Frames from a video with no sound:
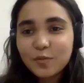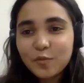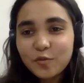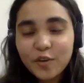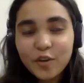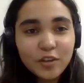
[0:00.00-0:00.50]

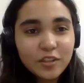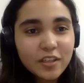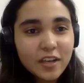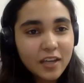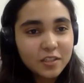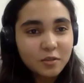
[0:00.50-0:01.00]
moving on to the
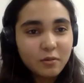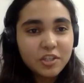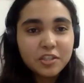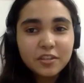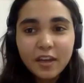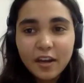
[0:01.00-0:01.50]
next
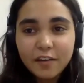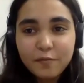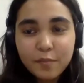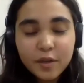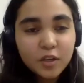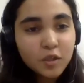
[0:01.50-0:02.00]
question, there have
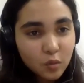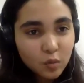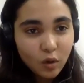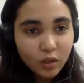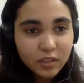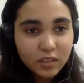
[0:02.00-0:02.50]
been two
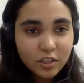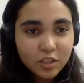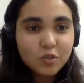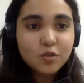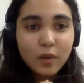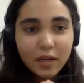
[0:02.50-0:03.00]
on this
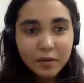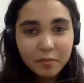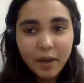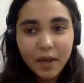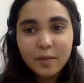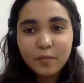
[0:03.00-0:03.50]
issue, so I'll
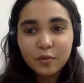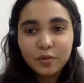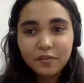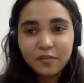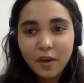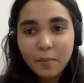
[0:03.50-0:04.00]
combine both
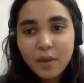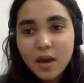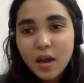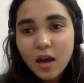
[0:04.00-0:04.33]
of them.